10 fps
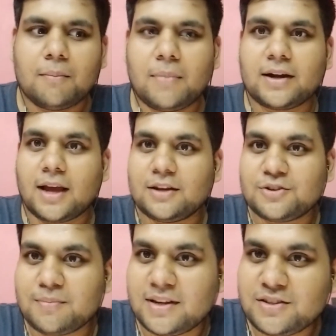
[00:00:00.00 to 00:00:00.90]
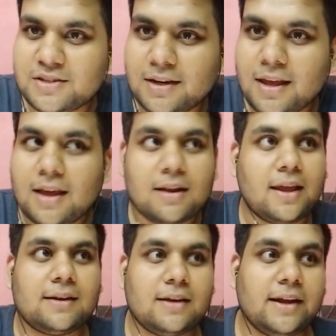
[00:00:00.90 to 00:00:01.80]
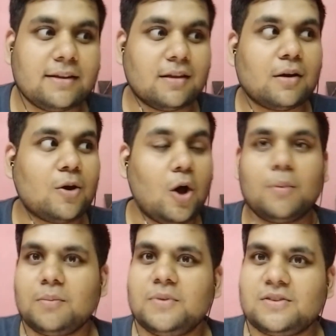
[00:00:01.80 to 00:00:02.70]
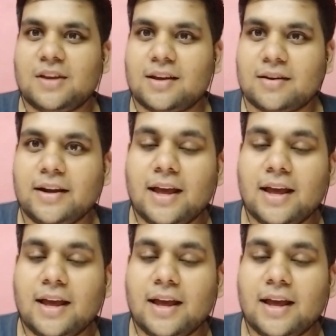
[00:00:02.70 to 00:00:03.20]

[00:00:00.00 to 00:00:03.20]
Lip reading: but I should mention, like, it is a common mistake, right?